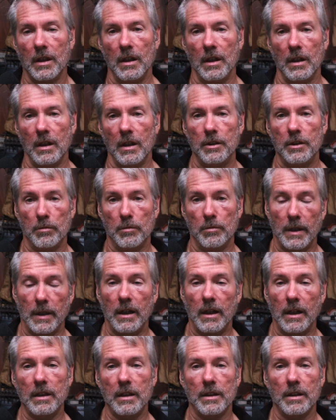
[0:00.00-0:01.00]
your
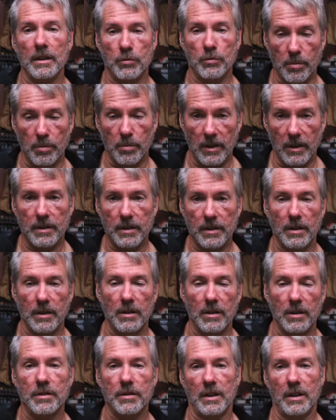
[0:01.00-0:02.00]
body is replacing
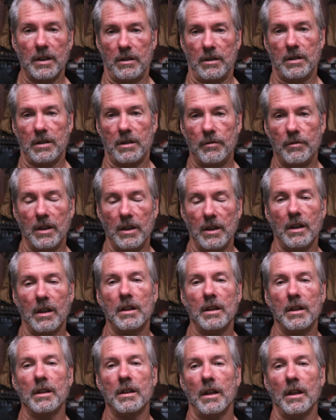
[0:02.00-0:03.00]
your cells every
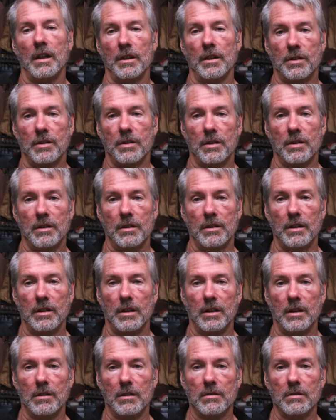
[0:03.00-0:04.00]
90 days.
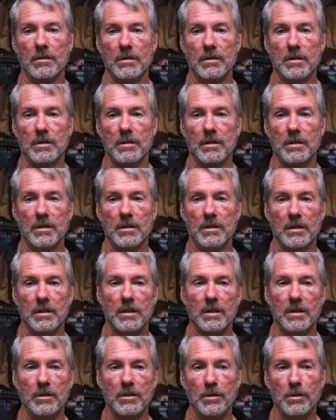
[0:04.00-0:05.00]

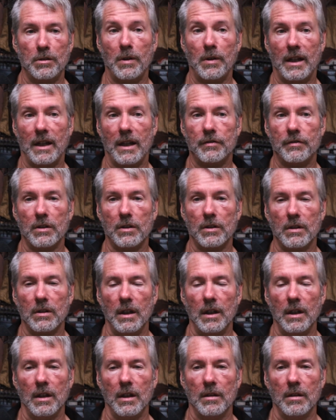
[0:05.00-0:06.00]
You have to.
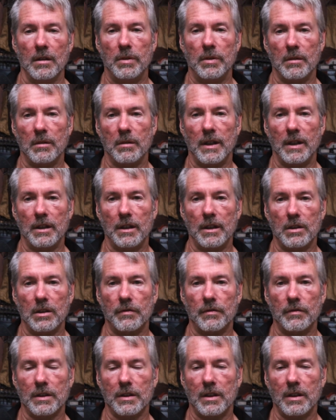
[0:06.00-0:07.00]
But imagine if
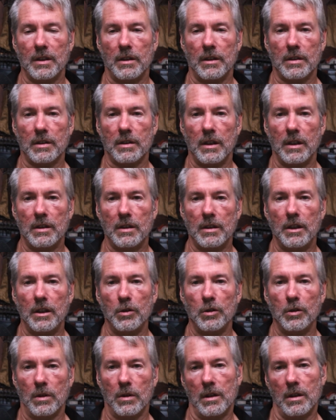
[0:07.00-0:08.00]
the cells
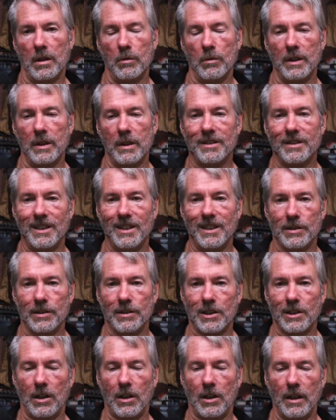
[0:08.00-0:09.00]
continue on. When the
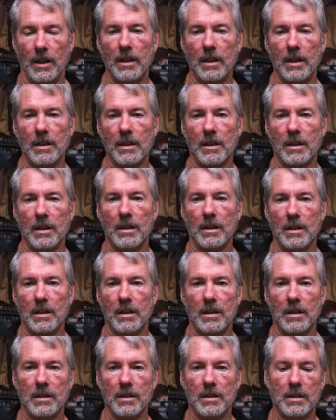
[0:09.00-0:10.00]
cells cling,
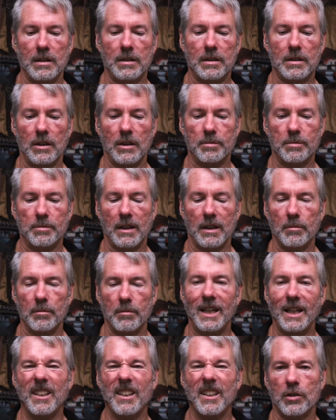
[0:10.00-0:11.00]
then the cells become
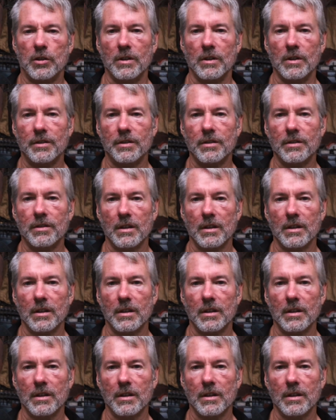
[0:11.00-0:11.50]
cancerous,